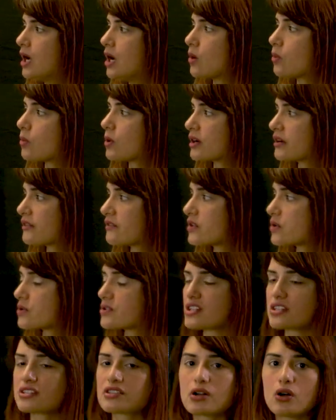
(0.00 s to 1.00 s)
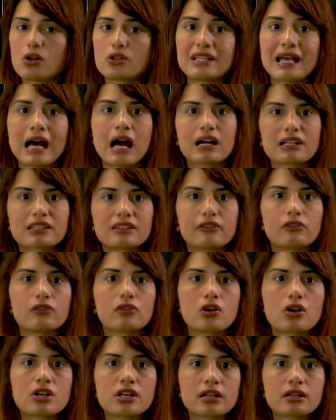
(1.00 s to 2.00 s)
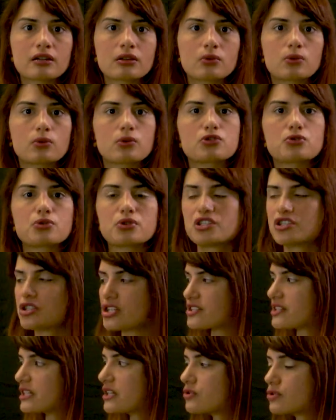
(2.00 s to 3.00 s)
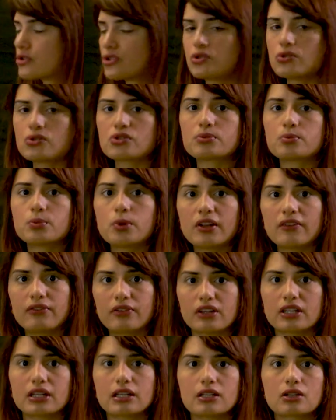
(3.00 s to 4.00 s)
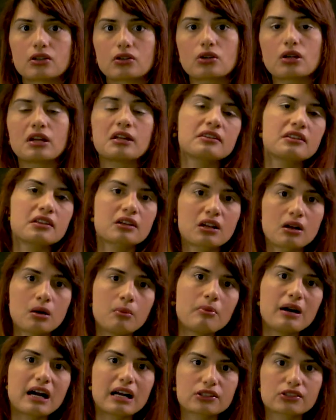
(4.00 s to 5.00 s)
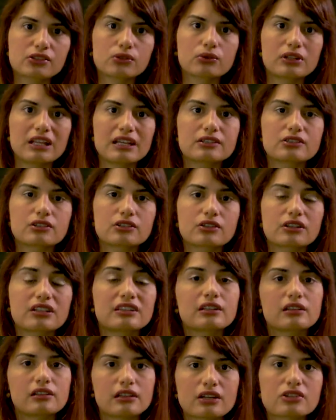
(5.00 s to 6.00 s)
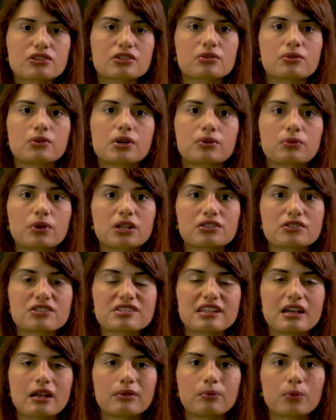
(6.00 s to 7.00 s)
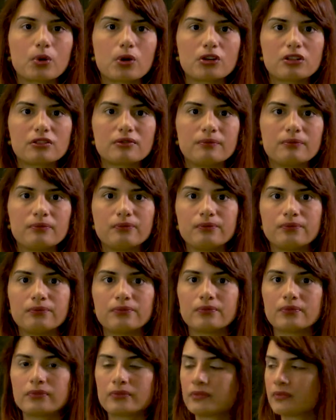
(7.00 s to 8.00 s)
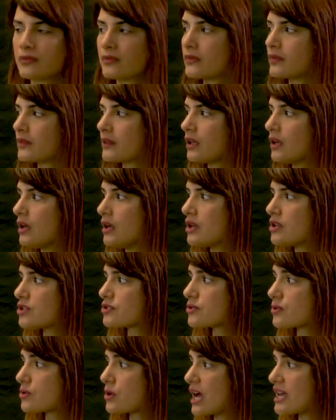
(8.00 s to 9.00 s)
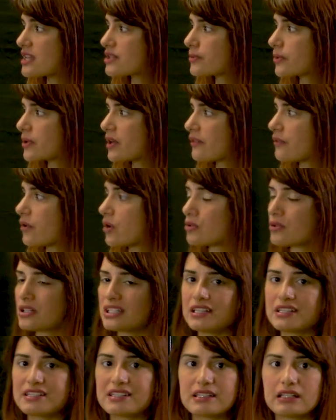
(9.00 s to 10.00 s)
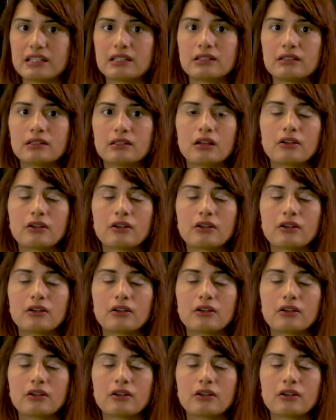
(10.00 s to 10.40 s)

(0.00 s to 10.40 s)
One of those is called active learning, which we just introduced briefly here and then come back to later in the lecture when we understand more. So as we have already seen,